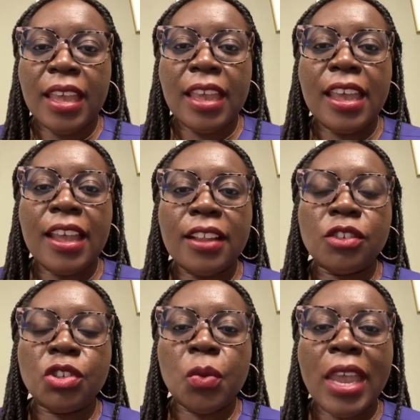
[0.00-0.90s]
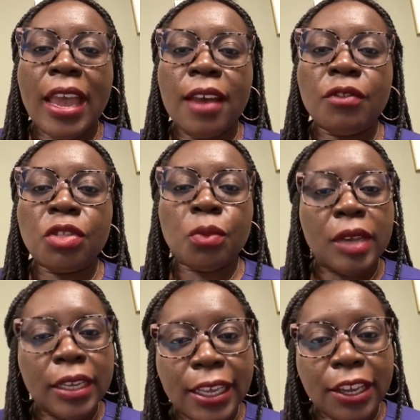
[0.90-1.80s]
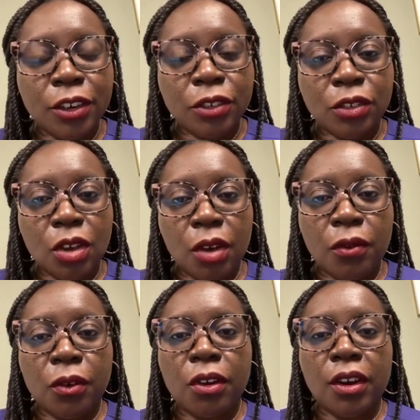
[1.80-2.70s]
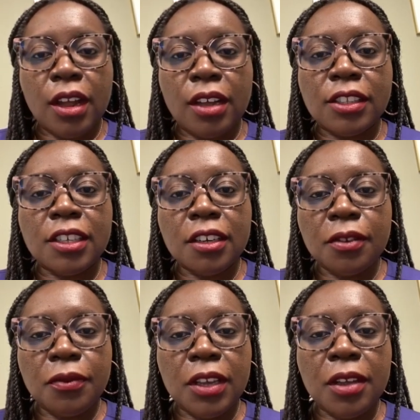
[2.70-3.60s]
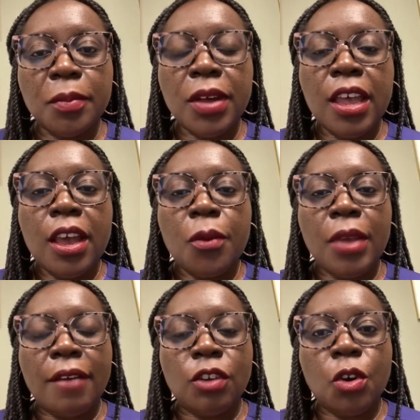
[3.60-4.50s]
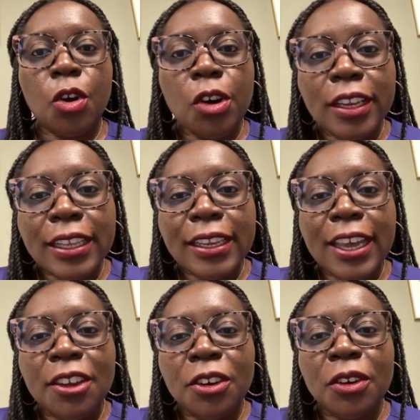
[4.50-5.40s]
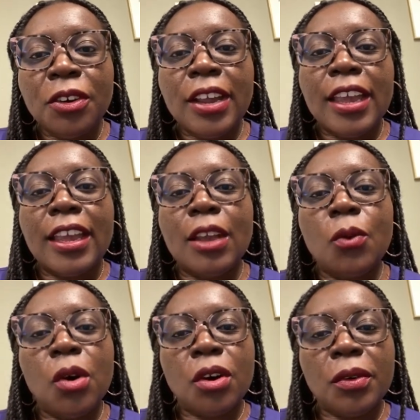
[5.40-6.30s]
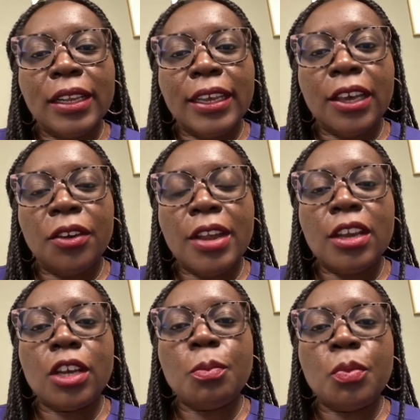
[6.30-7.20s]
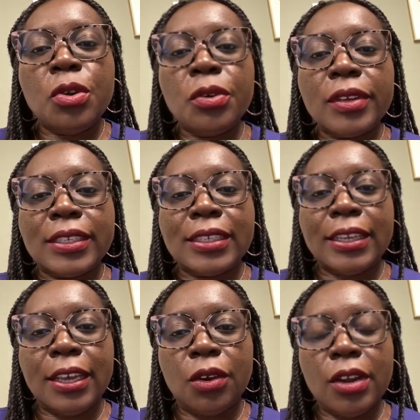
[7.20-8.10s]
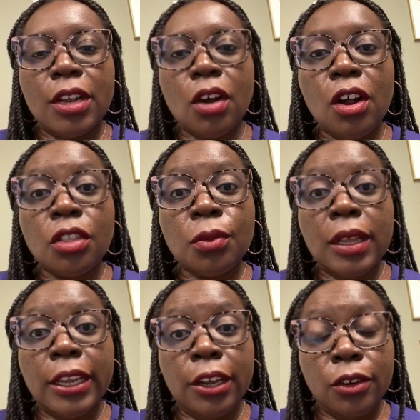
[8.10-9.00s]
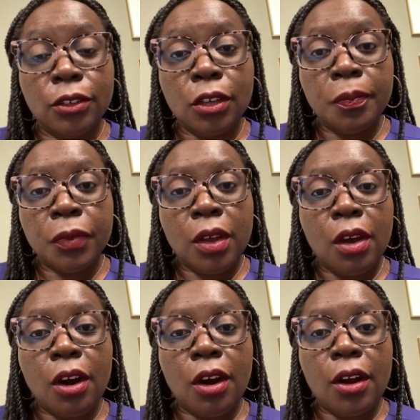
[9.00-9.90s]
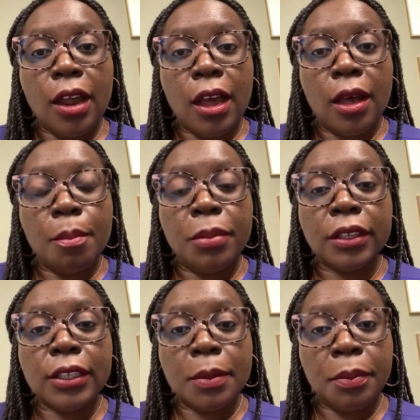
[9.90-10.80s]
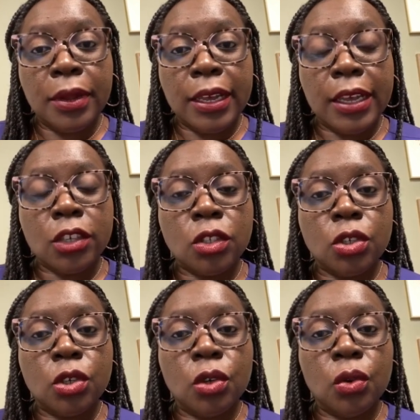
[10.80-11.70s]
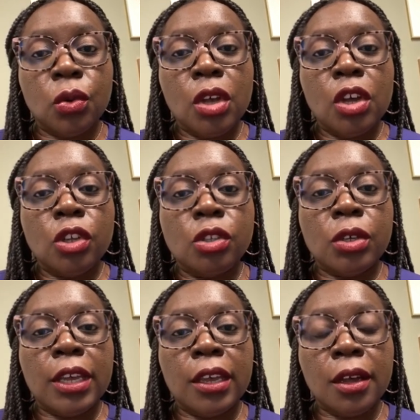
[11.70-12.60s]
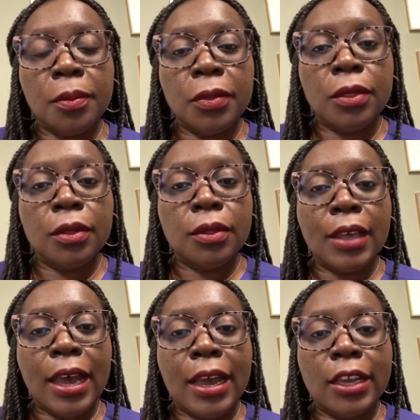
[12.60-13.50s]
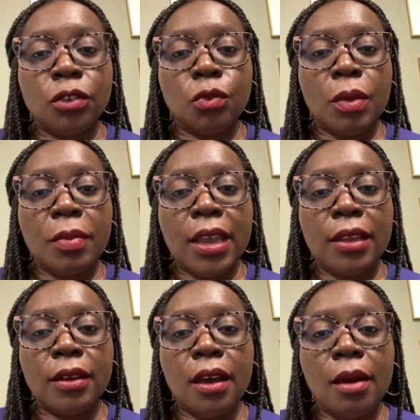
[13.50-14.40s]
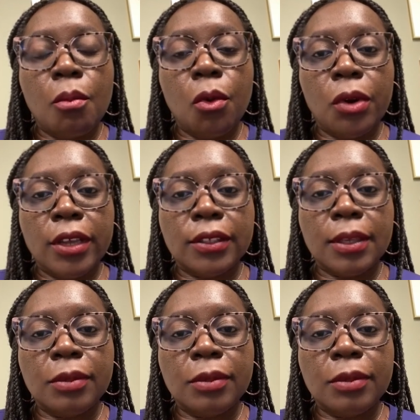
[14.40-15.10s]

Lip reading: And so we have three layers of our tear film. We have an oily layer, a watery layer, and a mucus layer. And all three layers are built in place to help the eyes remain moist.